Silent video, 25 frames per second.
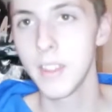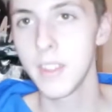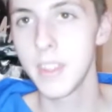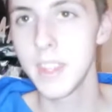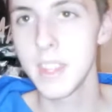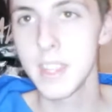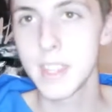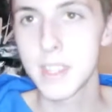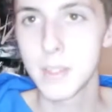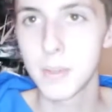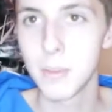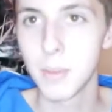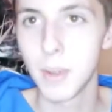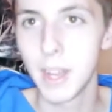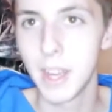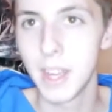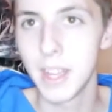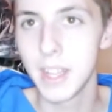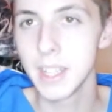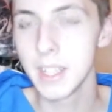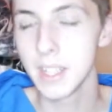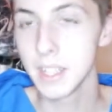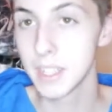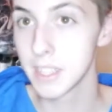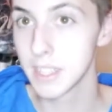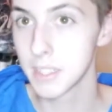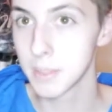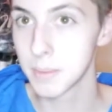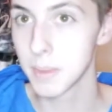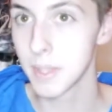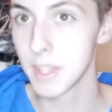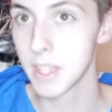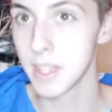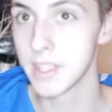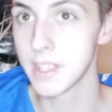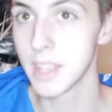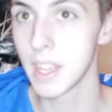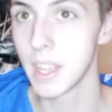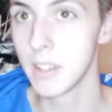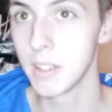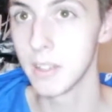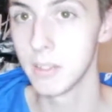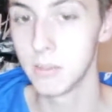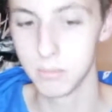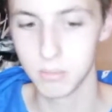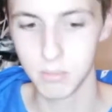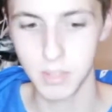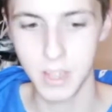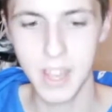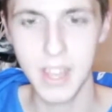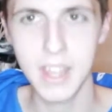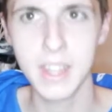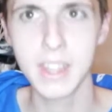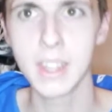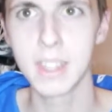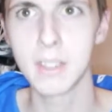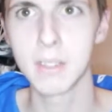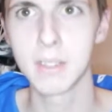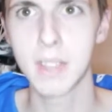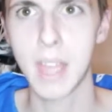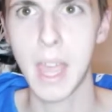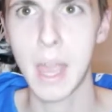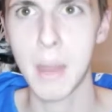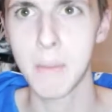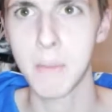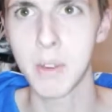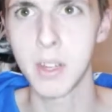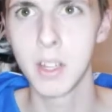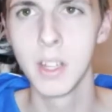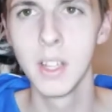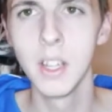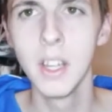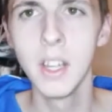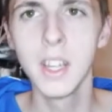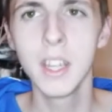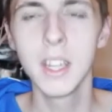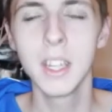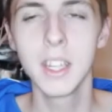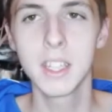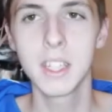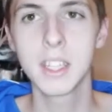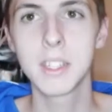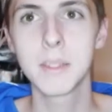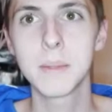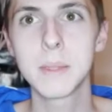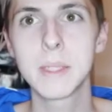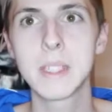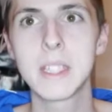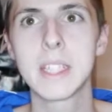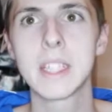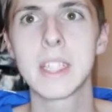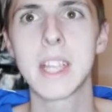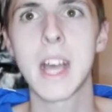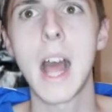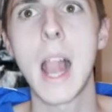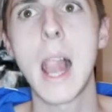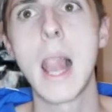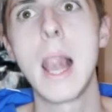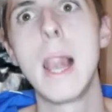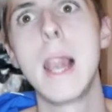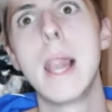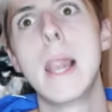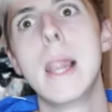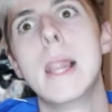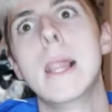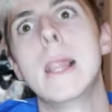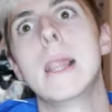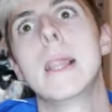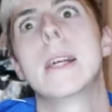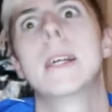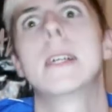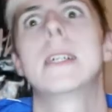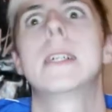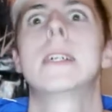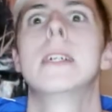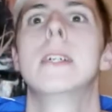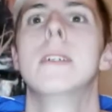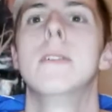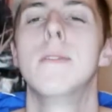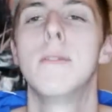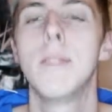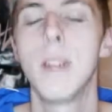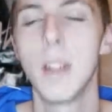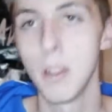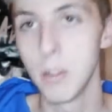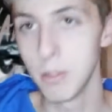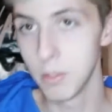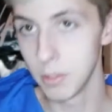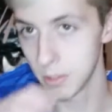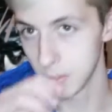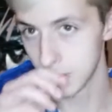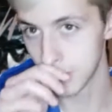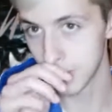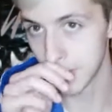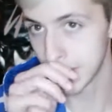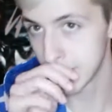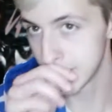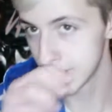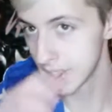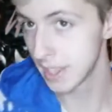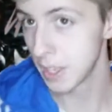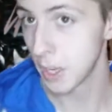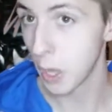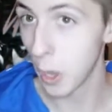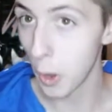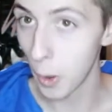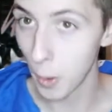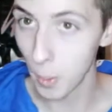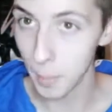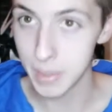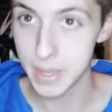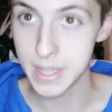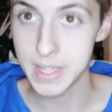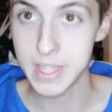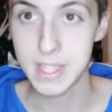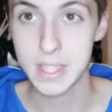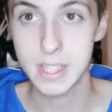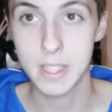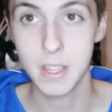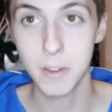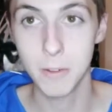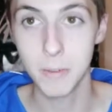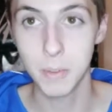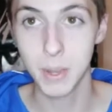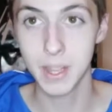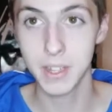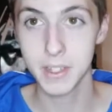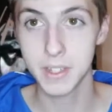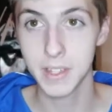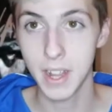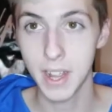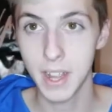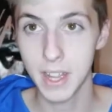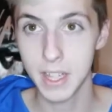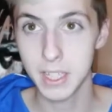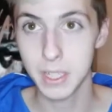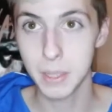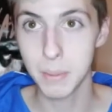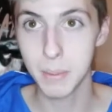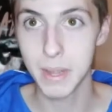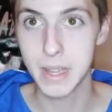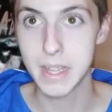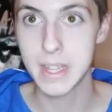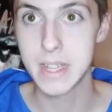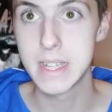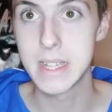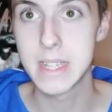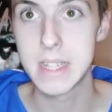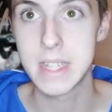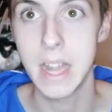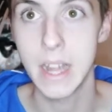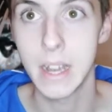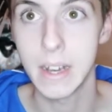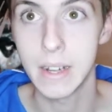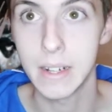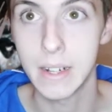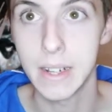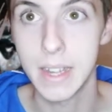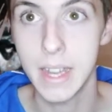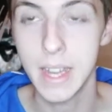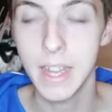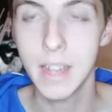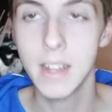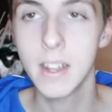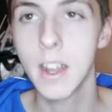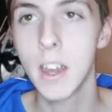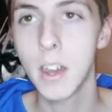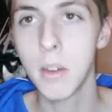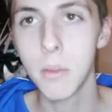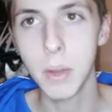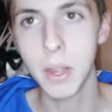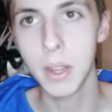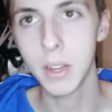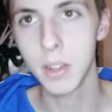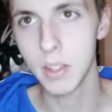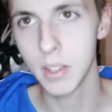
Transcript: this one, just because, oh, I hit the camera, just because I love Lord of the Rings and The Hobbits so much that I actually might die. No, I won't,